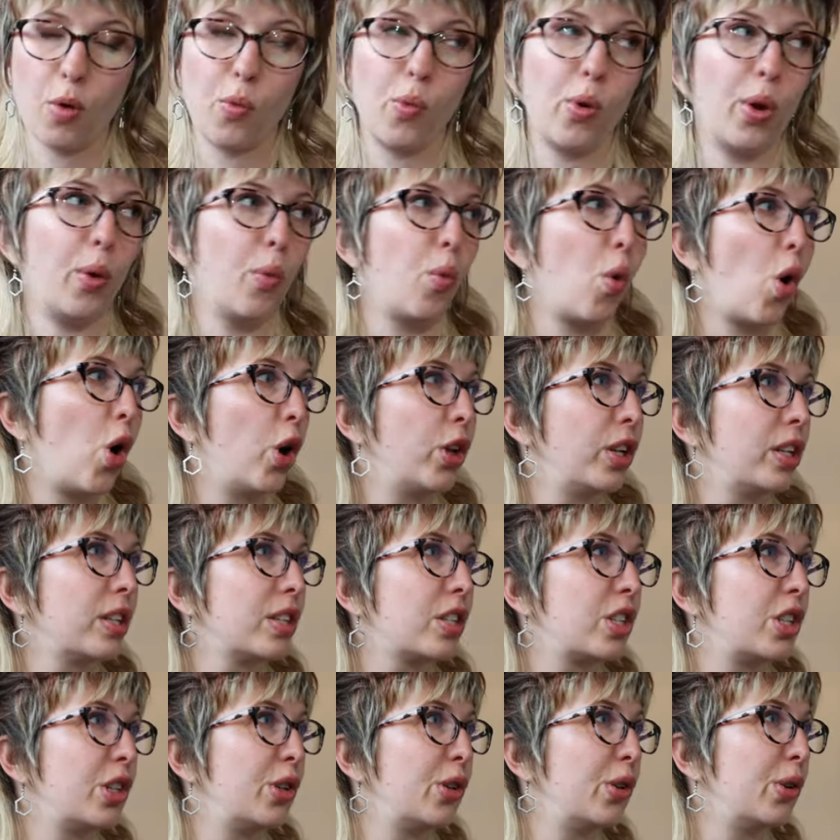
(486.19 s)
We want
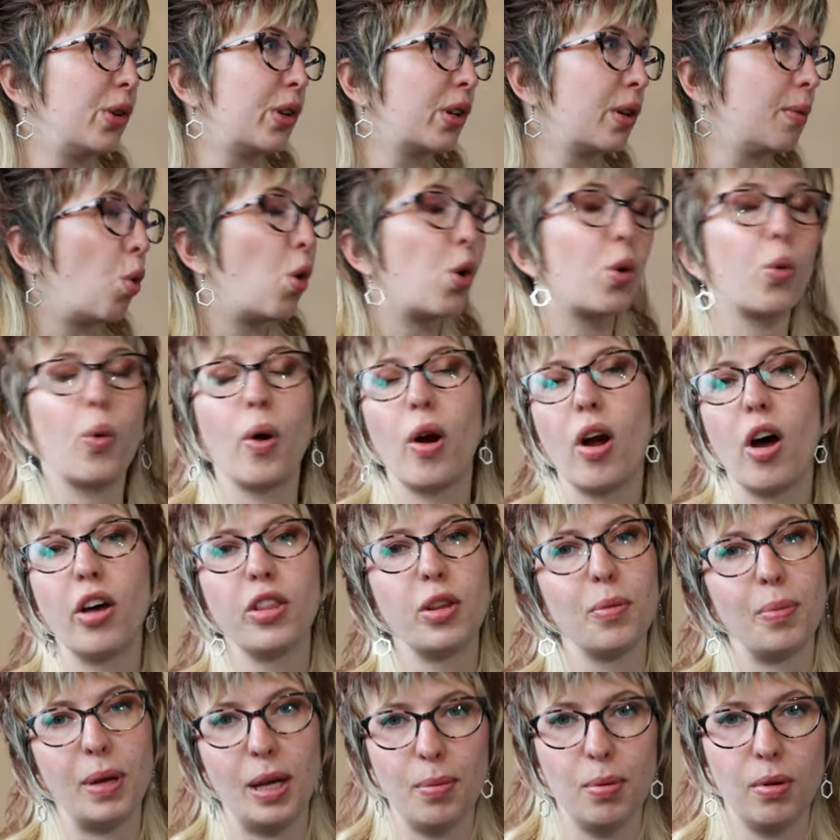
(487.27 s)
to walk where
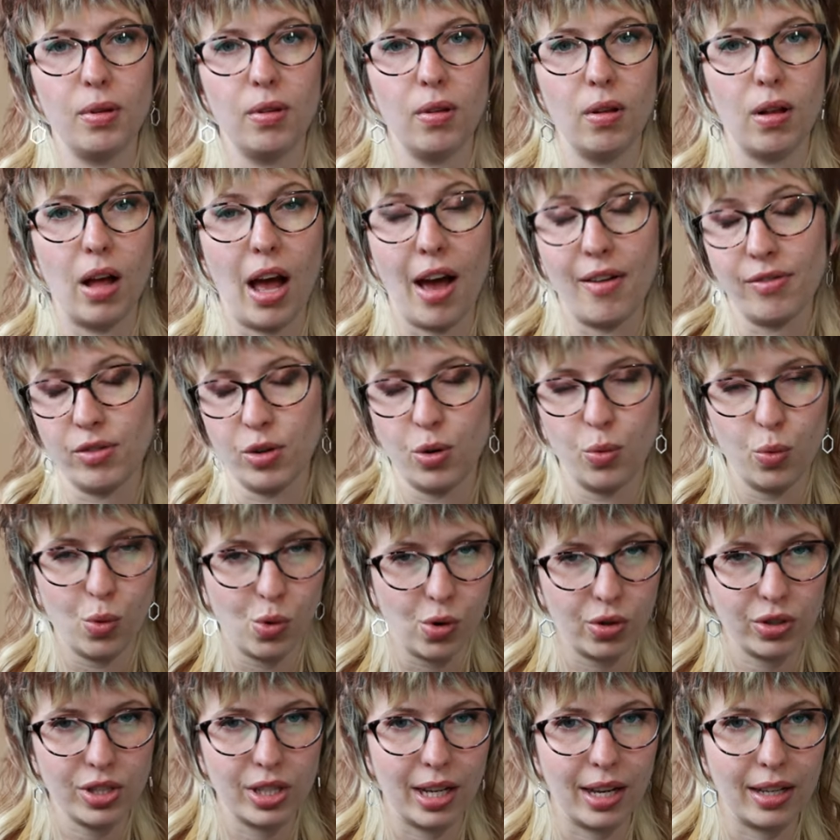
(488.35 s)
other people have not
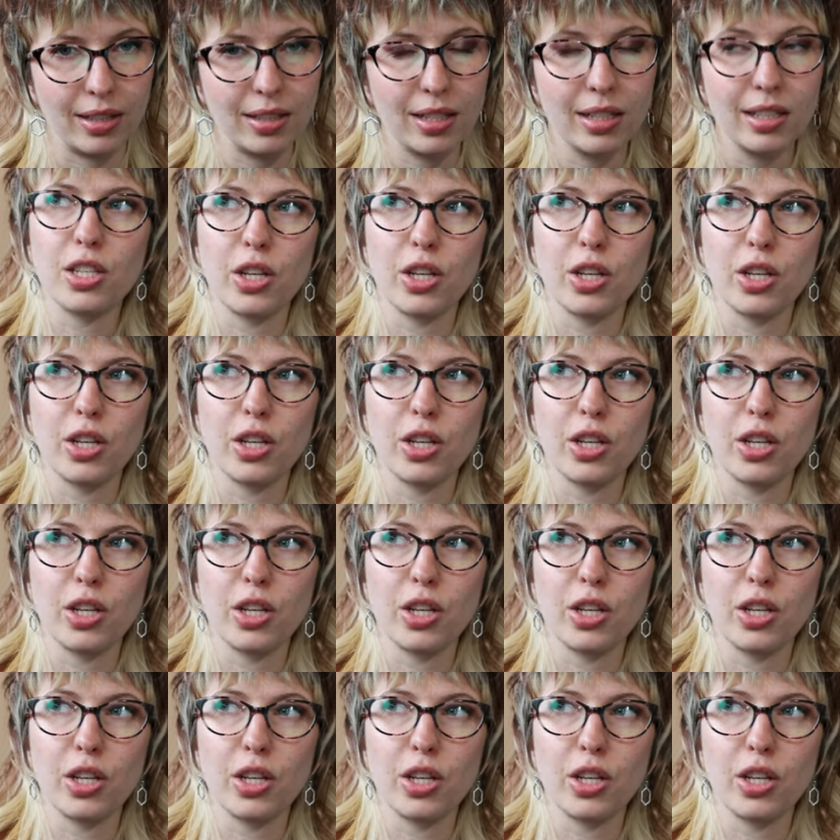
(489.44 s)
walked yet.